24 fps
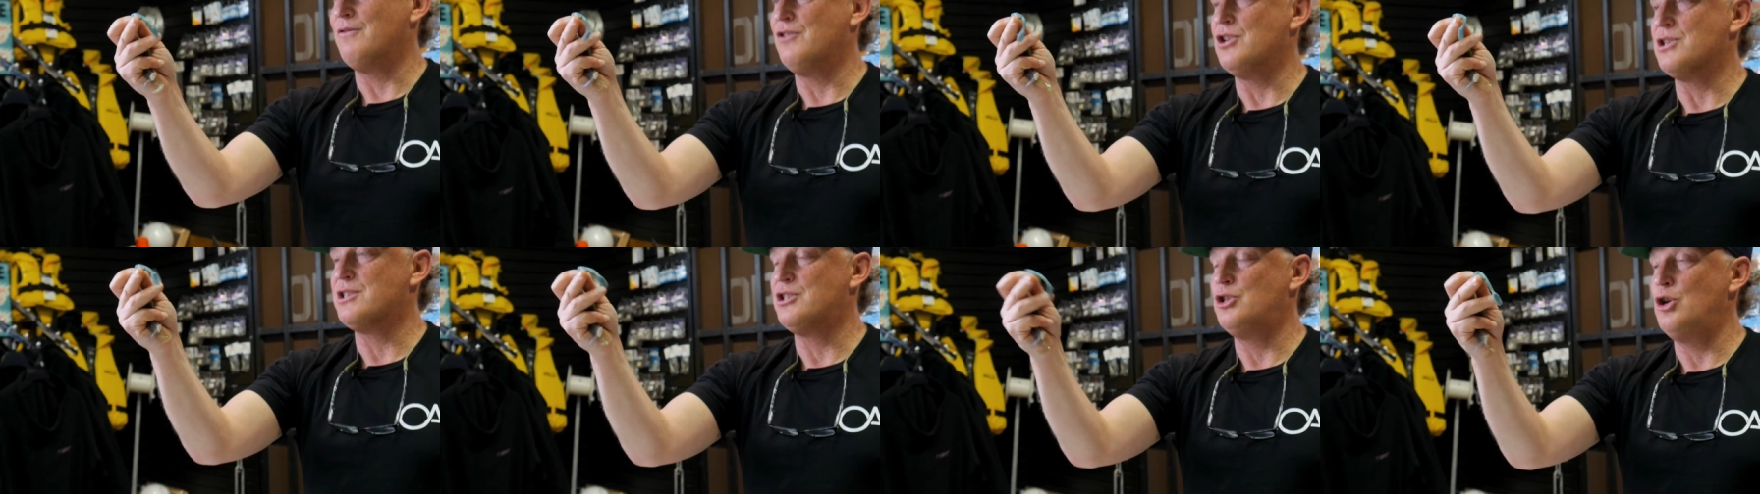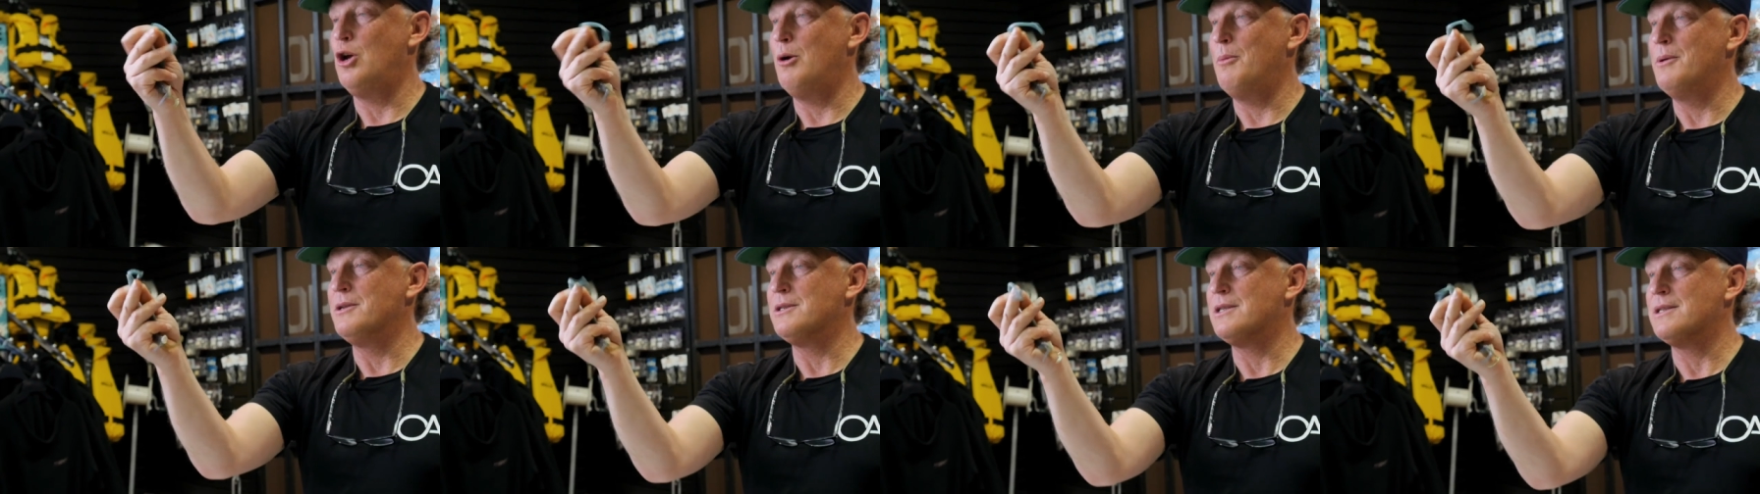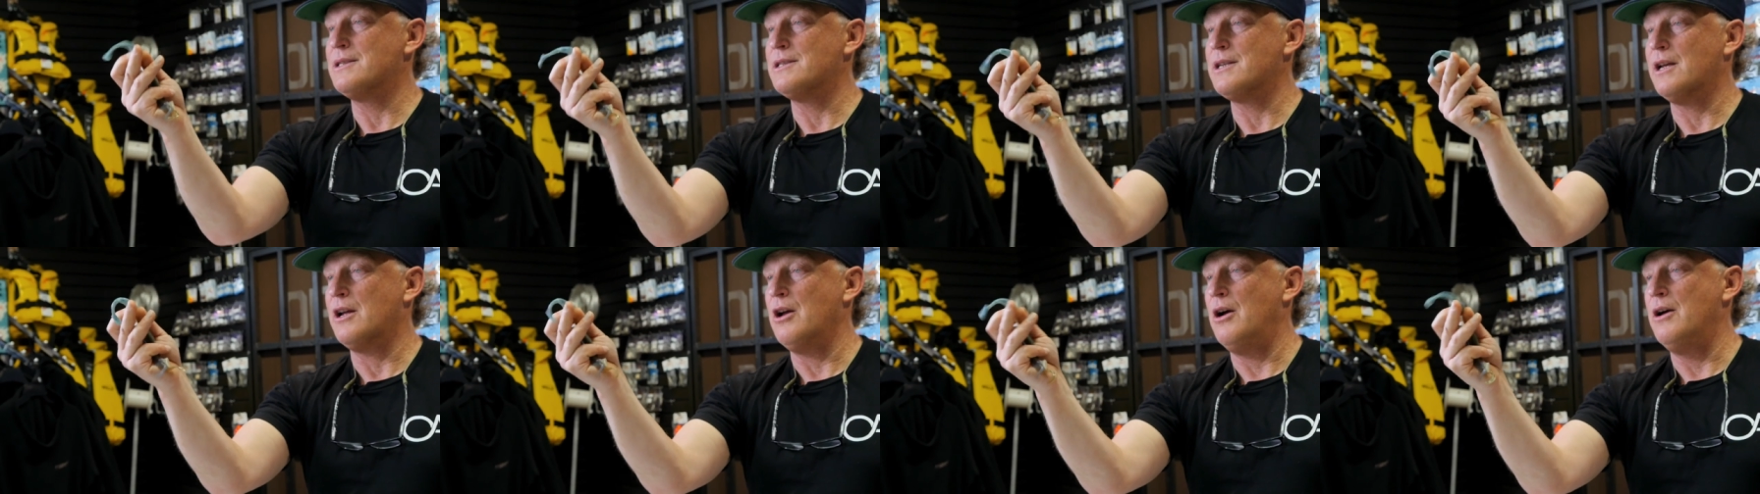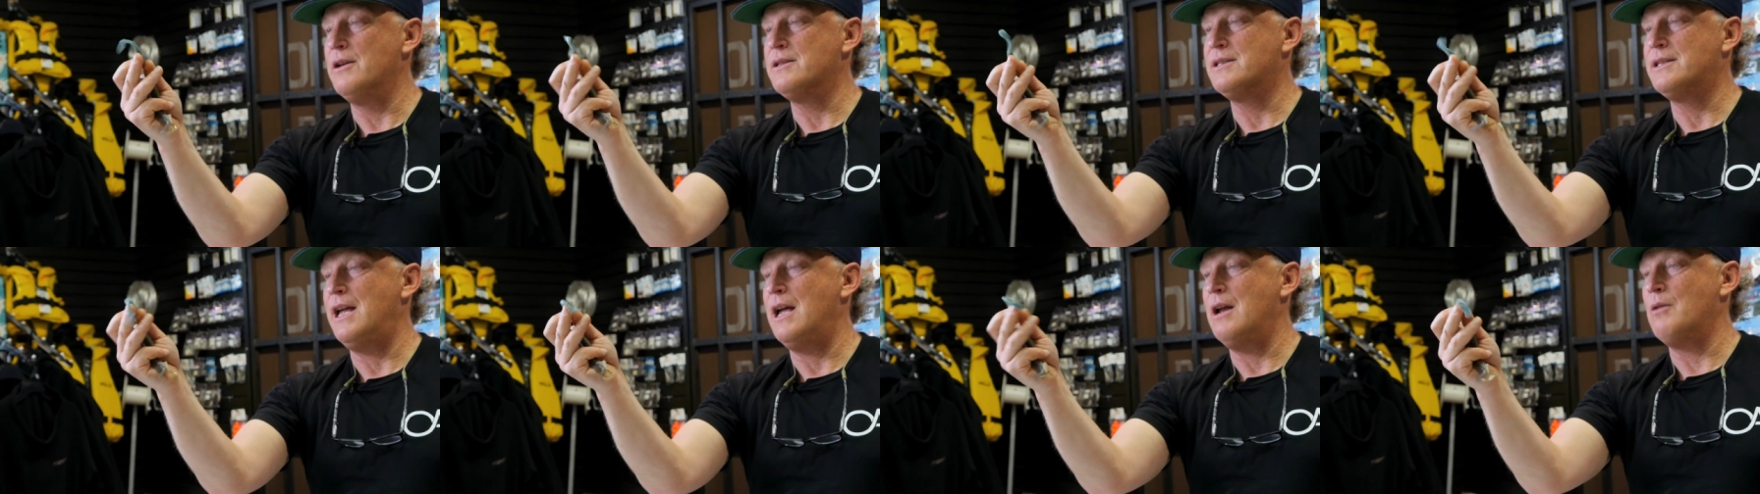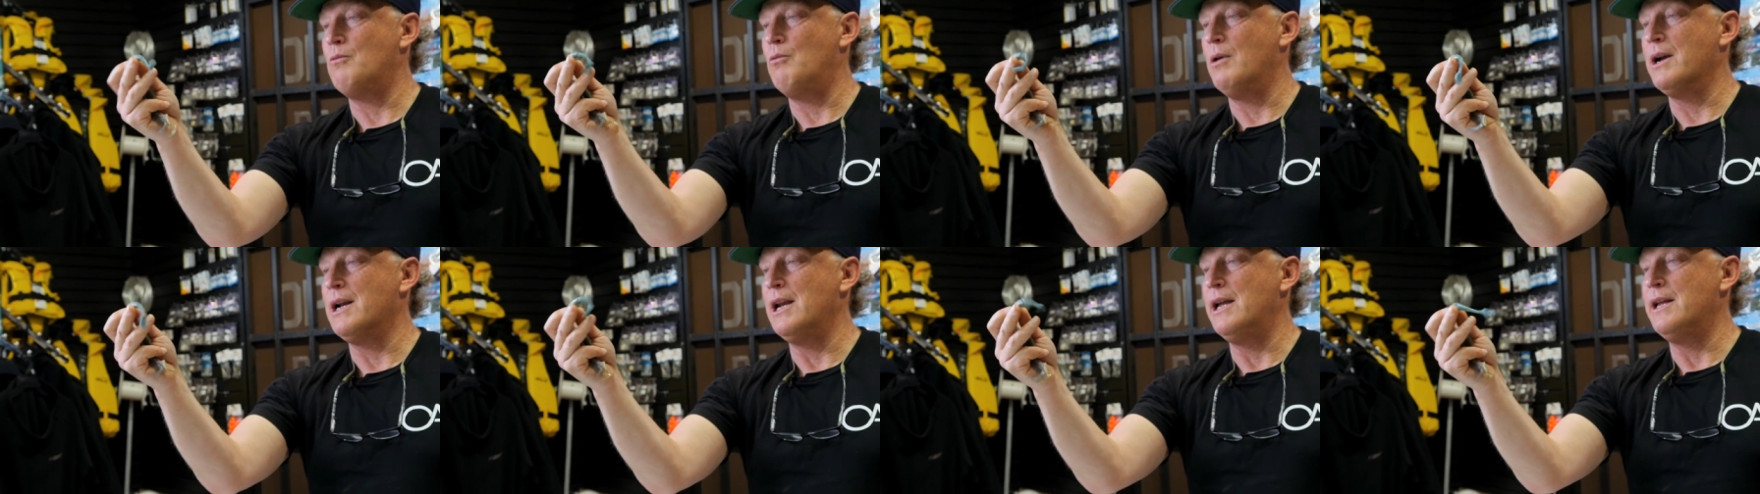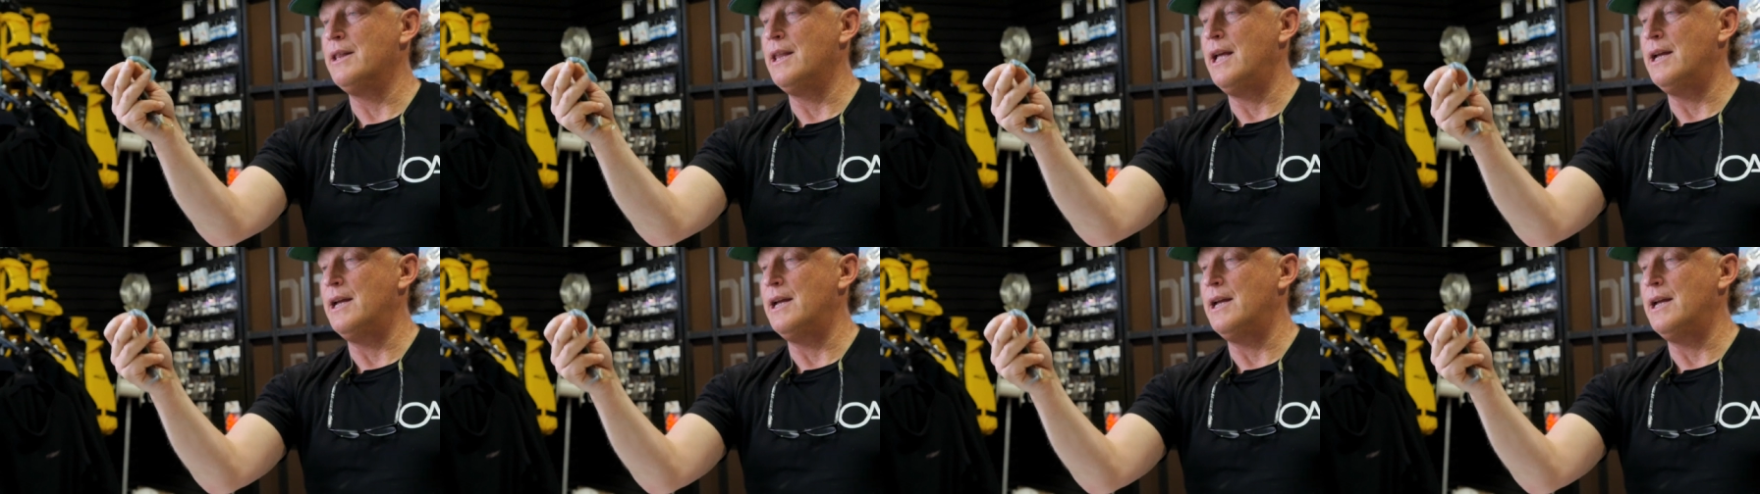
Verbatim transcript: of disturbance as it goes down, wriggling